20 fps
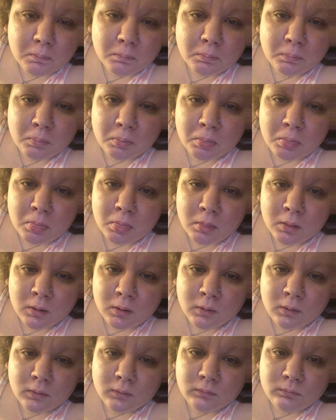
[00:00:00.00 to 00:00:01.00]

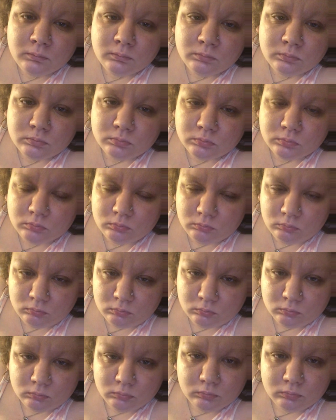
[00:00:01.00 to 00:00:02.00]

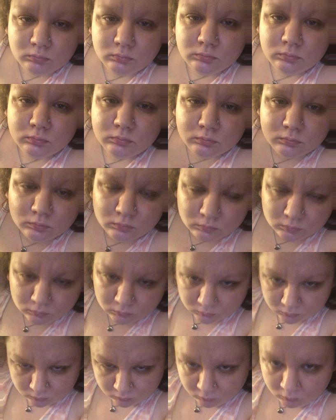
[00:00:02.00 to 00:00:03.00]

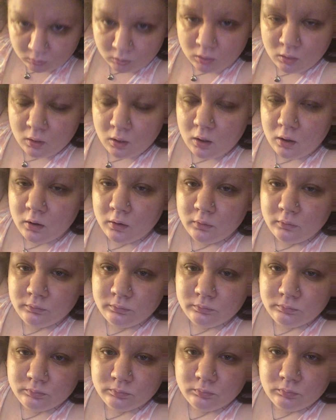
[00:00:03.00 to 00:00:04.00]

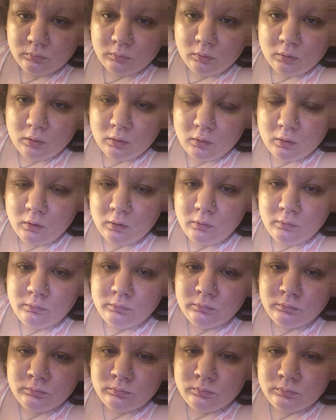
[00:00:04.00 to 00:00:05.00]

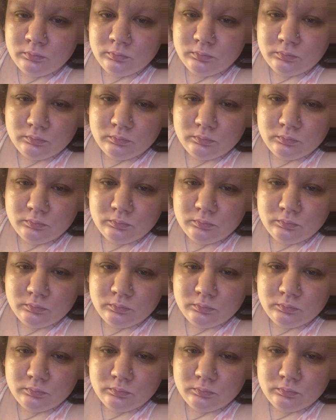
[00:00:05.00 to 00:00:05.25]
No one is speaking in this clip.